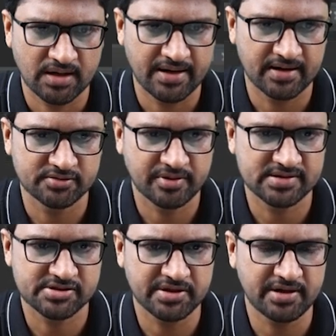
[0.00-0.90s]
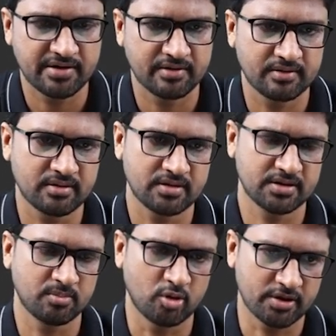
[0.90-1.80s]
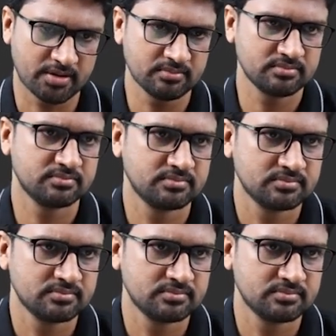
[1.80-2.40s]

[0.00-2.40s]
And as you can see here in the bottom,